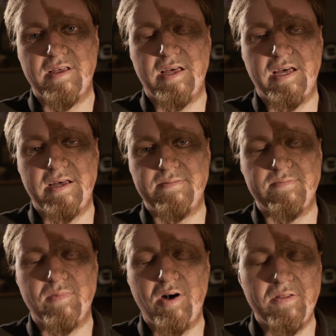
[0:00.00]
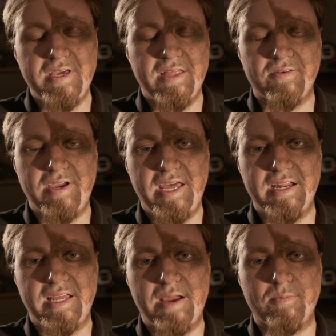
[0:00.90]
uh, all the other
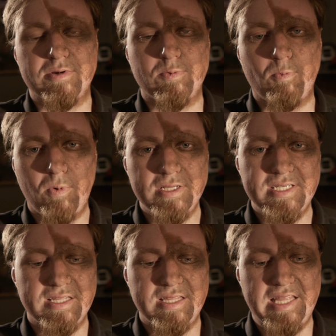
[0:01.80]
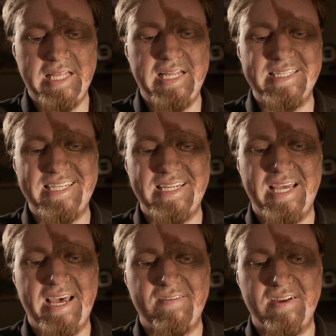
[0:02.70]
Canon cameras wasn't that it didn't
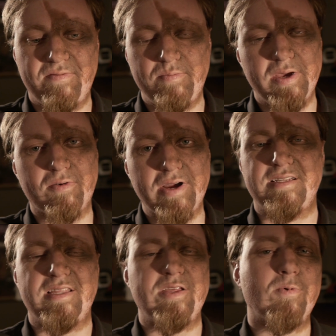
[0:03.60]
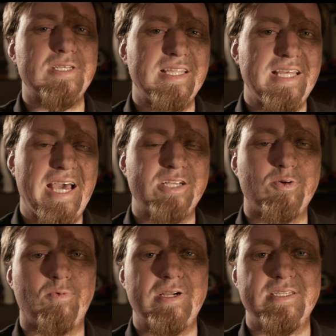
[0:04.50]
have enough bit rate. There wasn't the
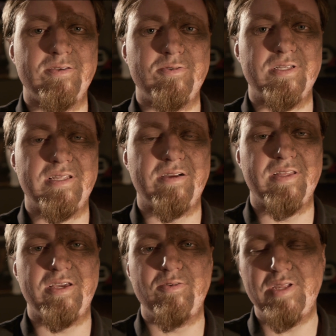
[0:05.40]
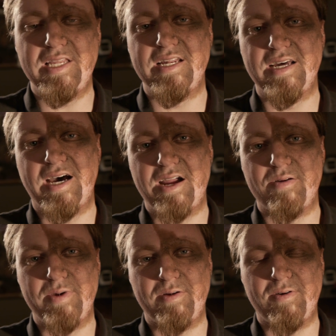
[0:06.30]
actual resolution there that you needed a higher
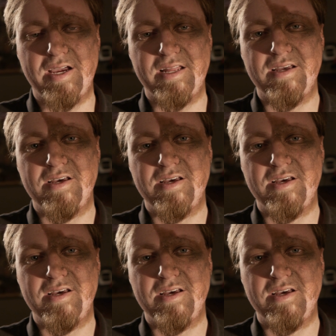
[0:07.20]
bit rate.